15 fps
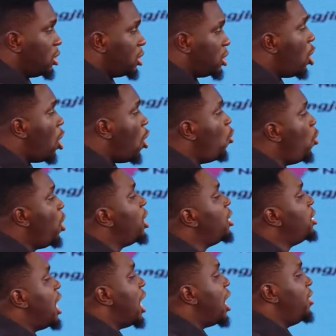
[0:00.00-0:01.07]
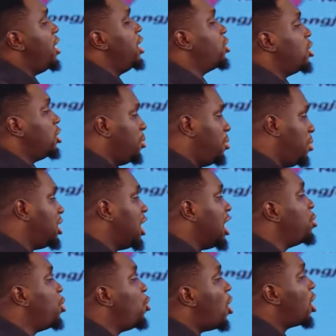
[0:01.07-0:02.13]
It's not will, their relationship. It
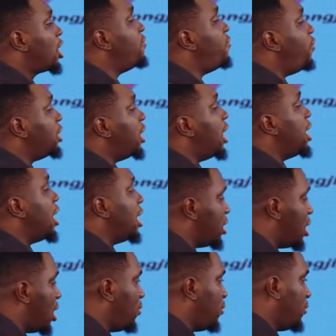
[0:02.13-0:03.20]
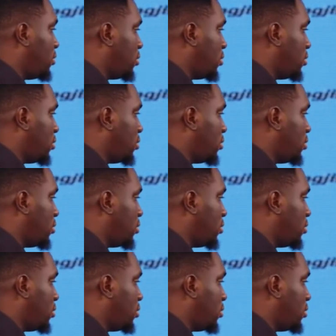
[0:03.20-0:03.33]
has been working for 10 years now.